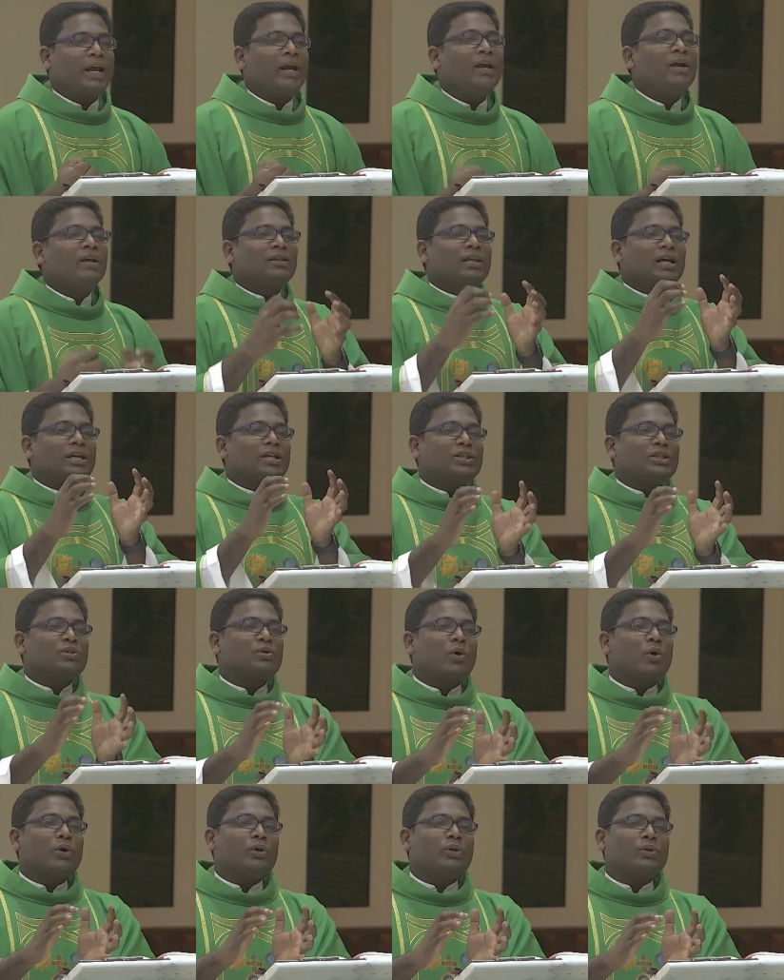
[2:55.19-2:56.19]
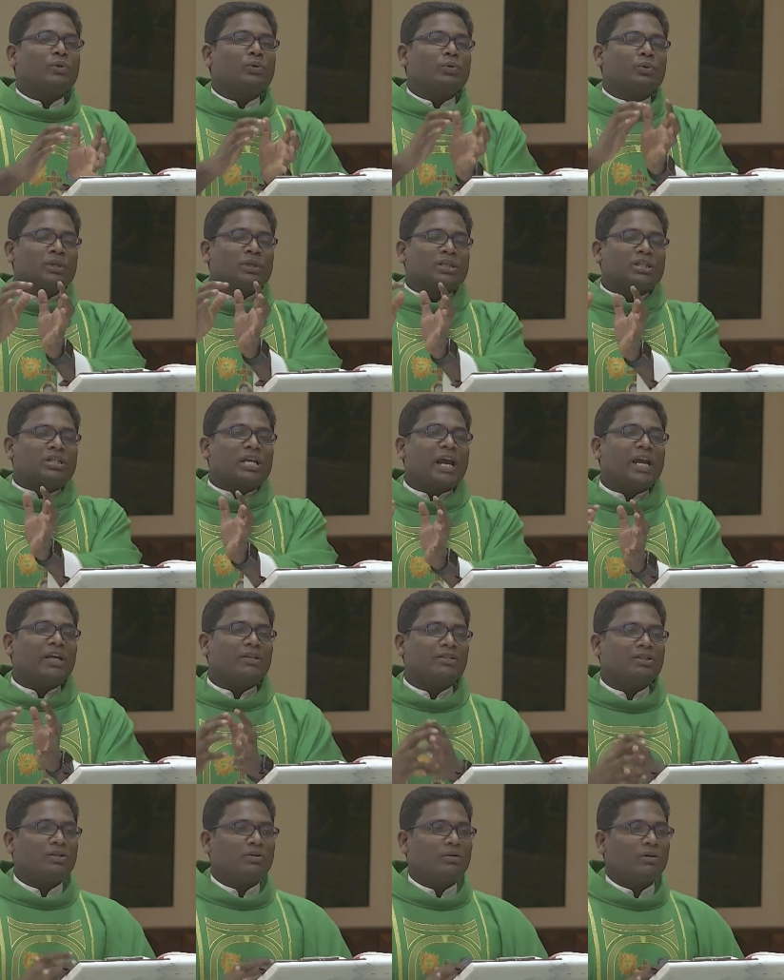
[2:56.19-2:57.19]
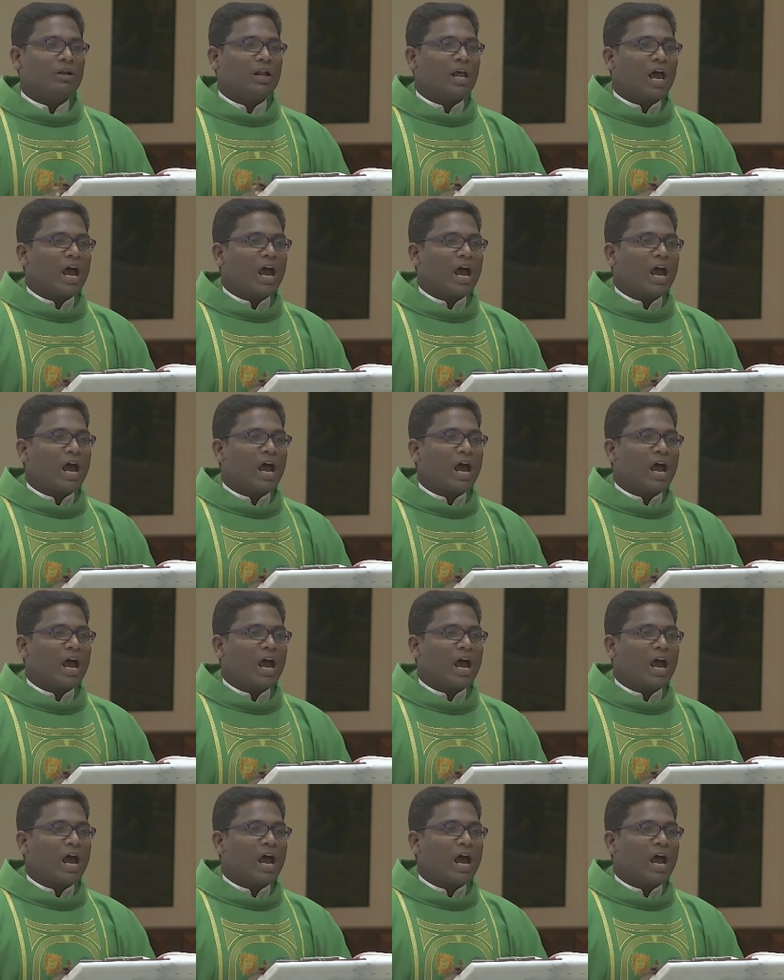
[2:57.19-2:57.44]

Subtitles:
that is going to change your life.